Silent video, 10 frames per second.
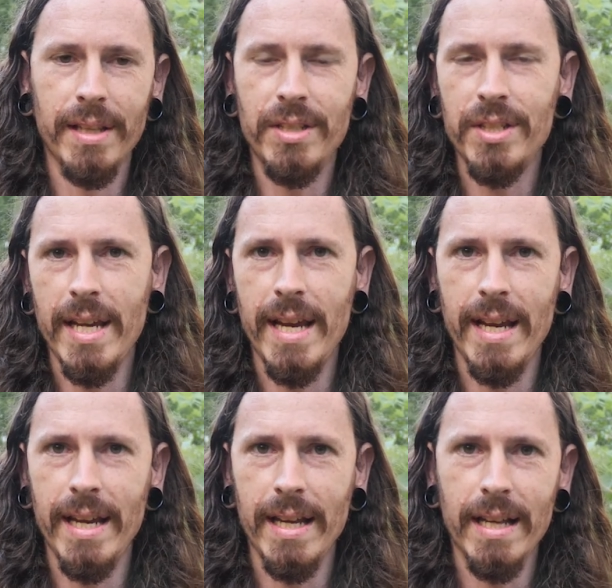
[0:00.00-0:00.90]
let's
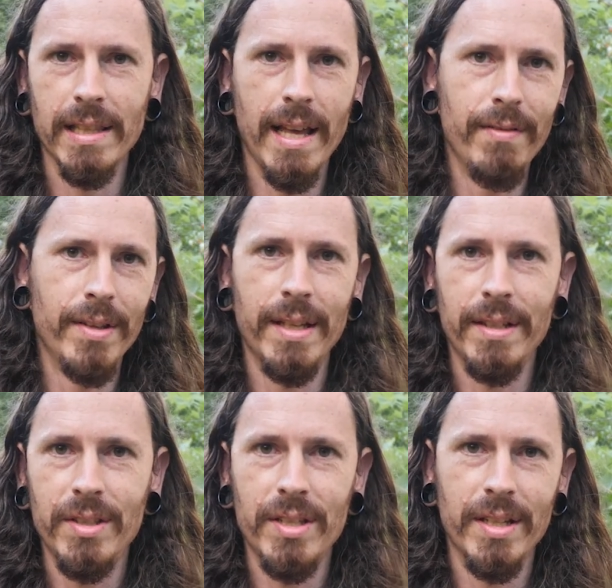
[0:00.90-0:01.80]
say,
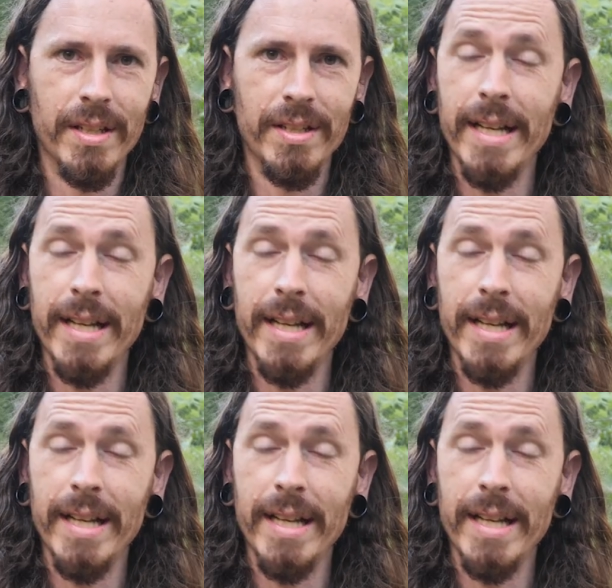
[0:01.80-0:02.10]
11 to